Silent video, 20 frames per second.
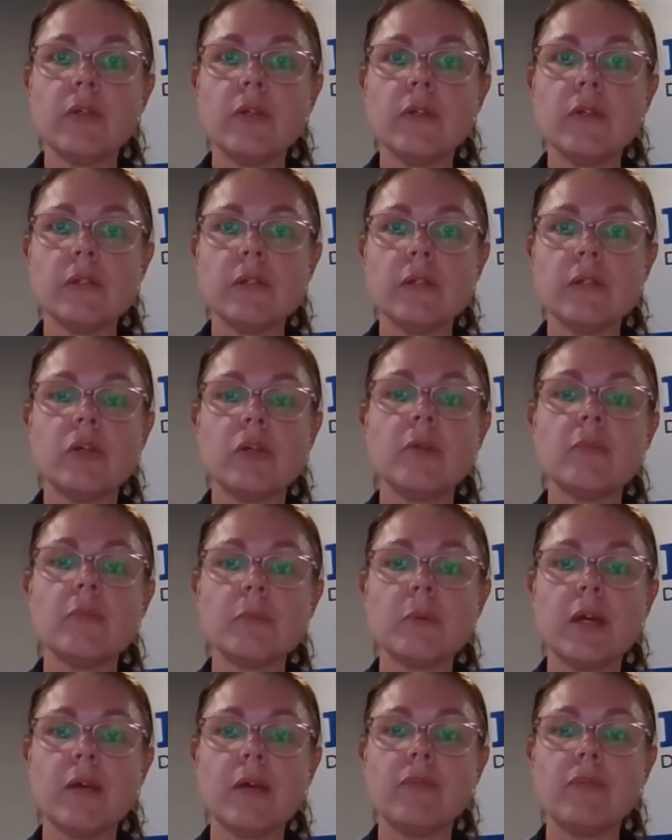sometimes we
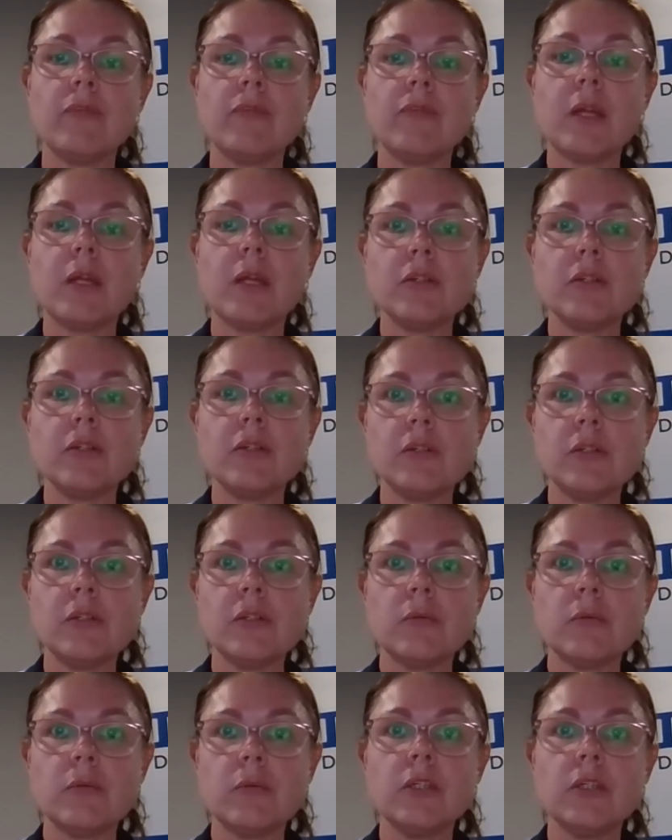have to manage the
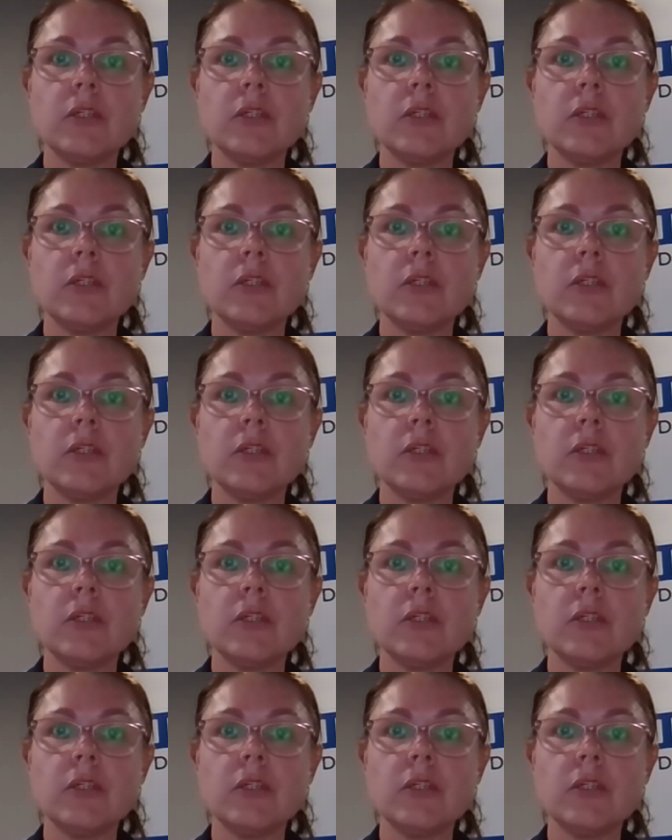situation.